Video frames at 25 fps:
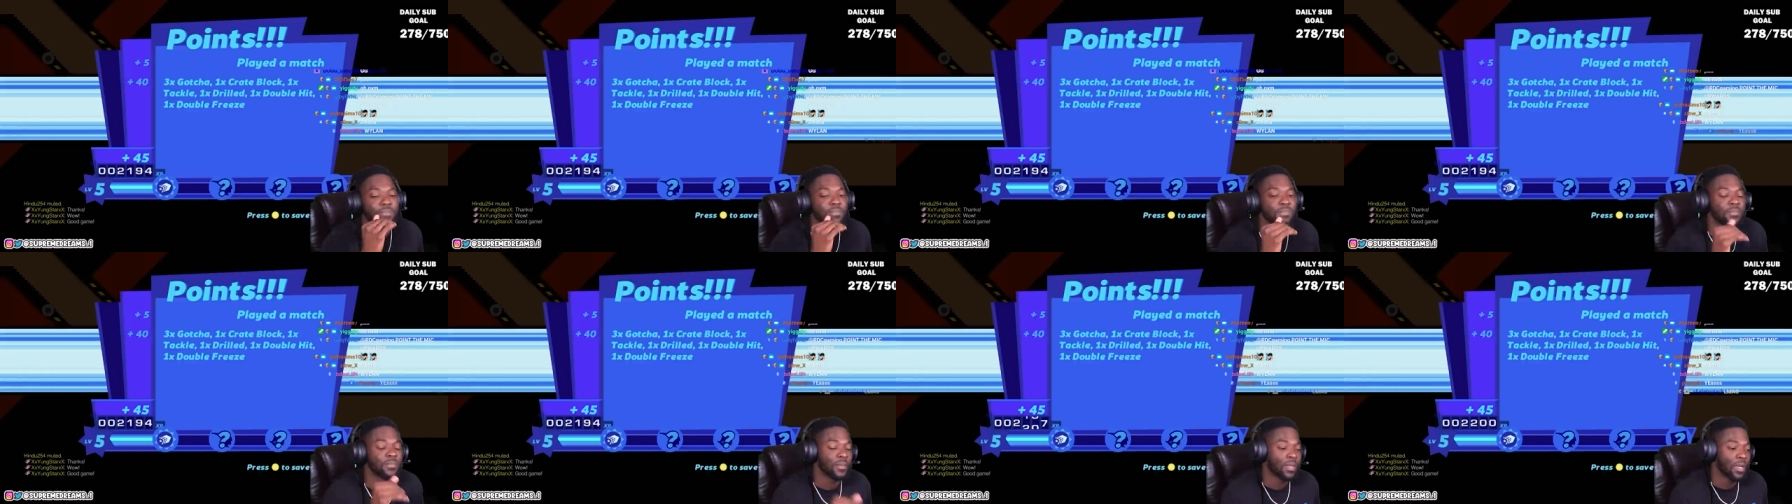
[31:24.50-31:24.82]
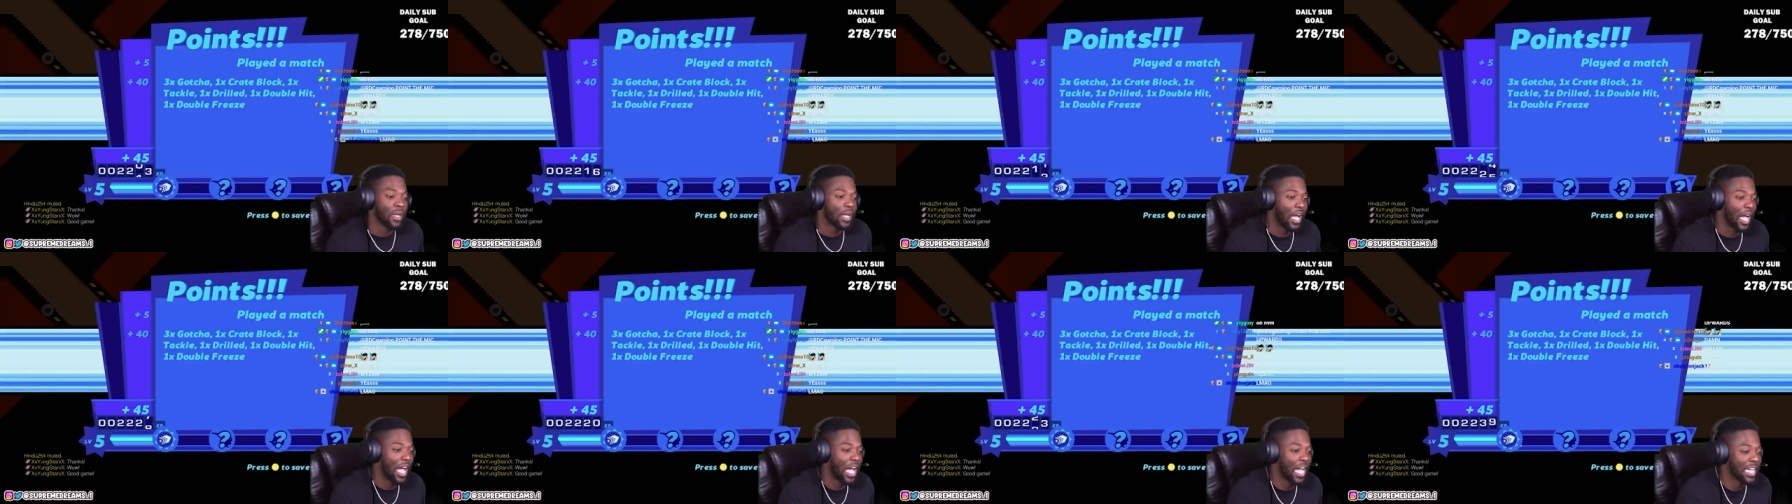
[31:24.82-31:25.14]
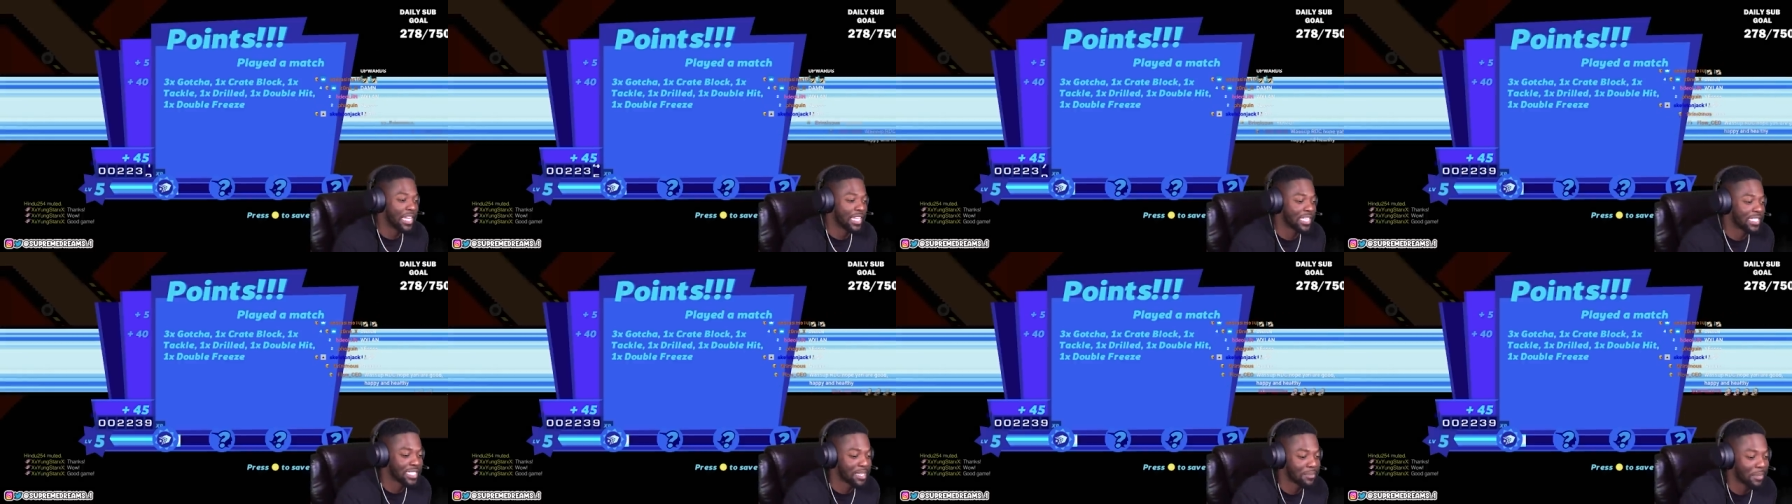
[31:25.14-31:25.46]
gosh.
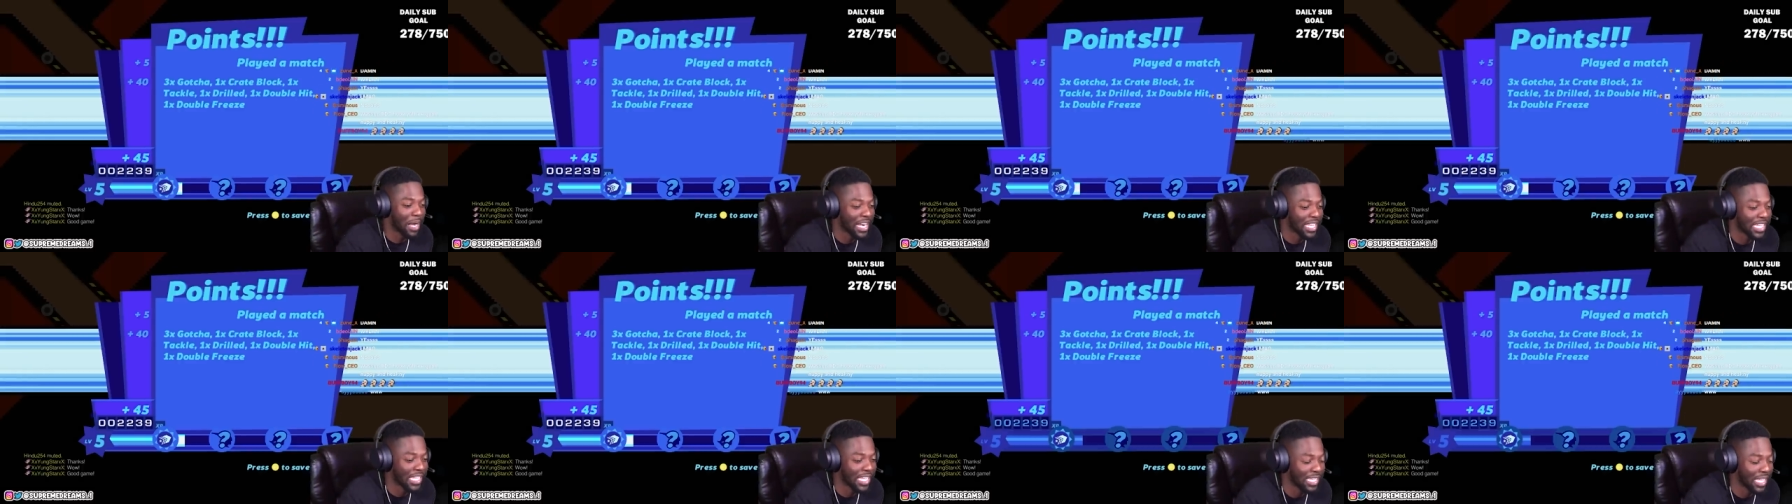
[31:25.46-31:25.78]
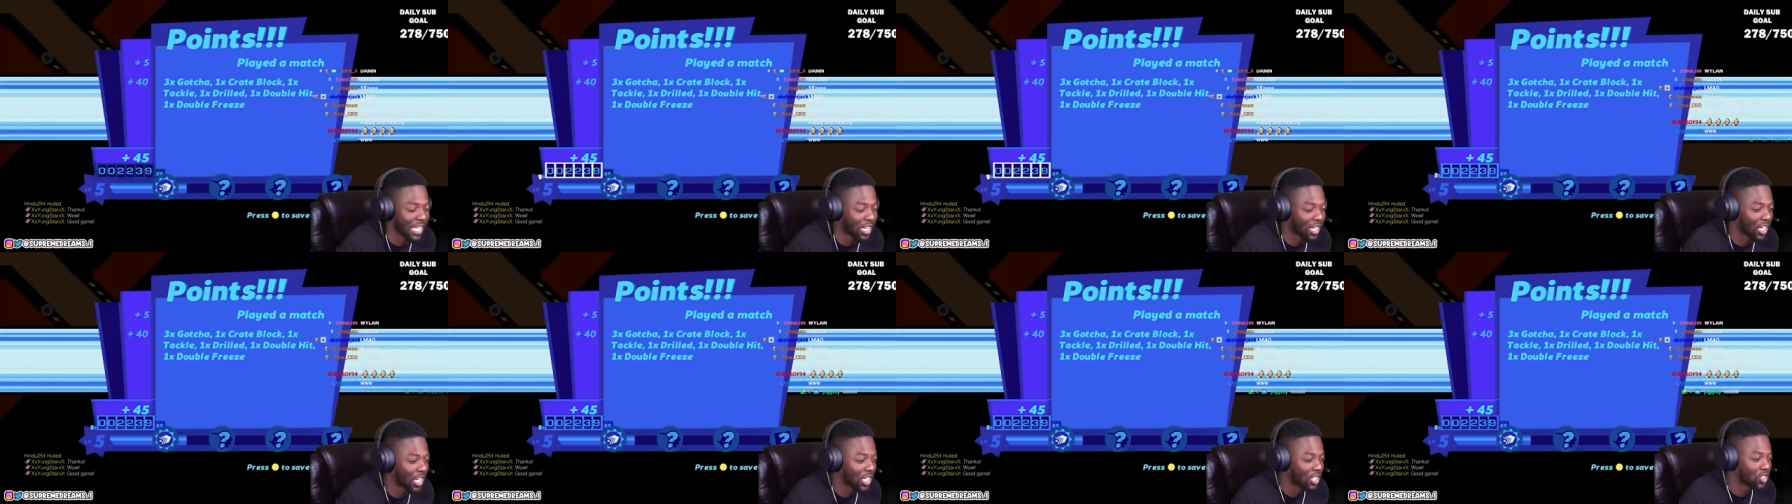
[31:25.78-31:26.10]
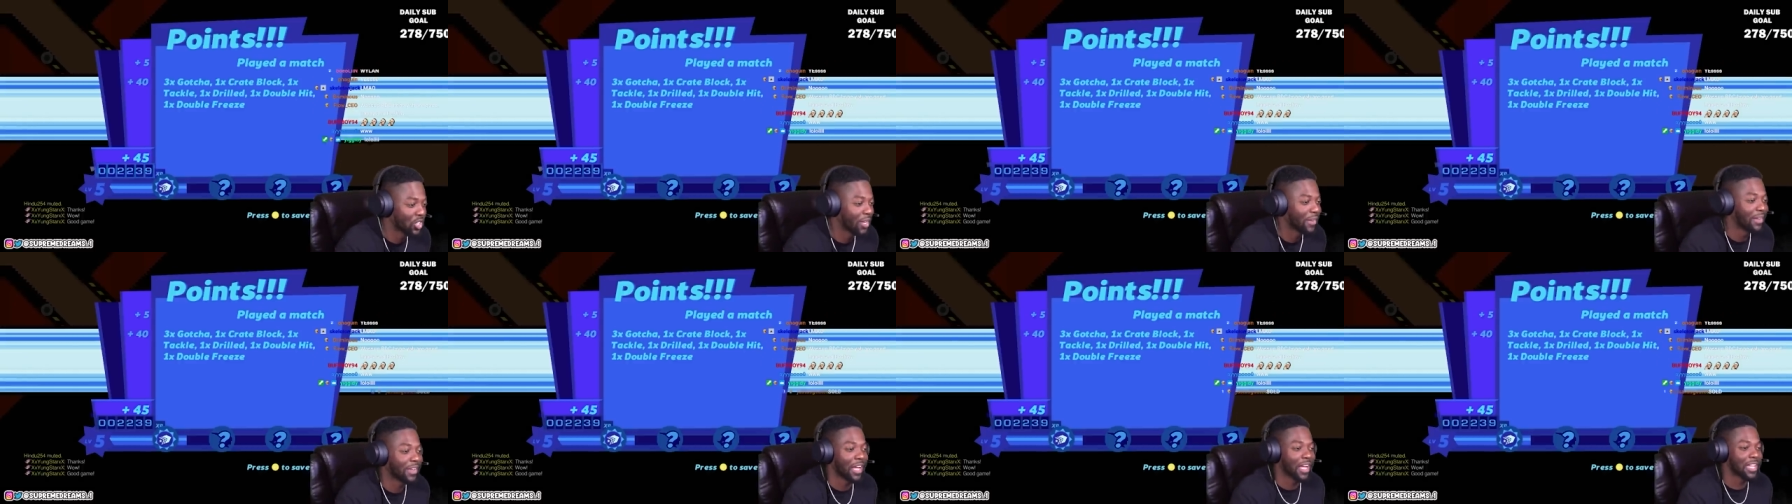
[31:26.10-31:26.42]
hey, somebody get that girl a
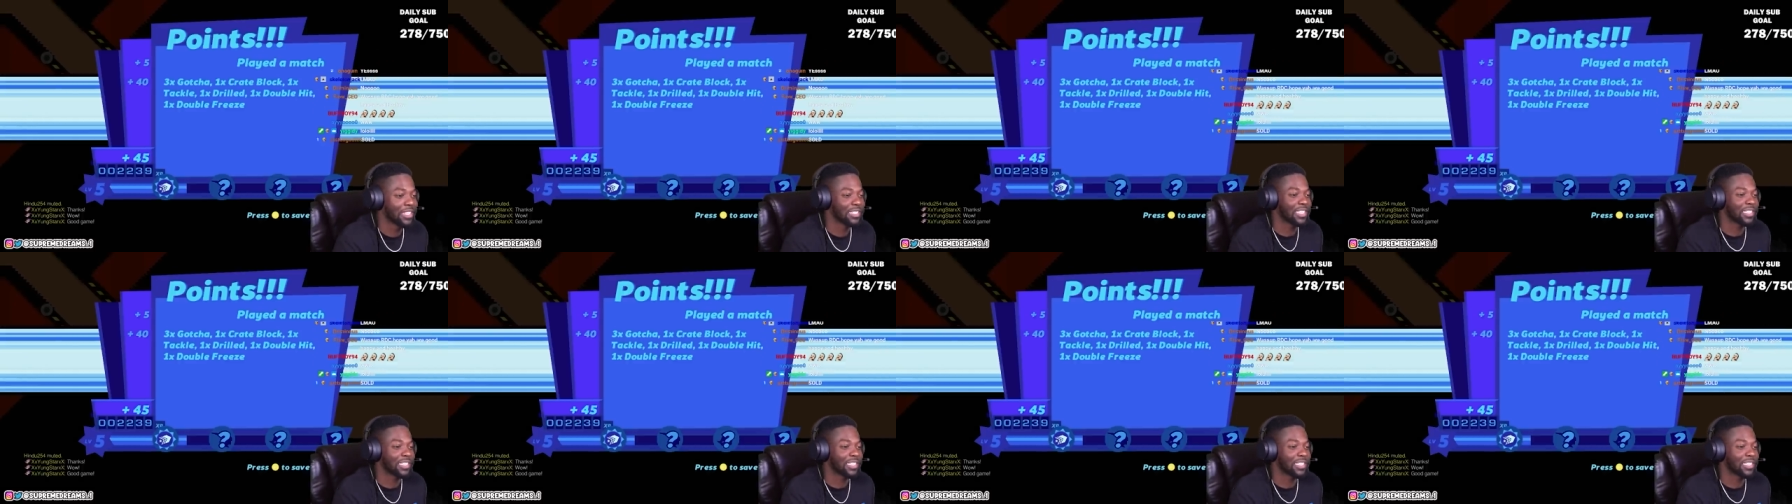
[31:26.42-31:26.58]
drink on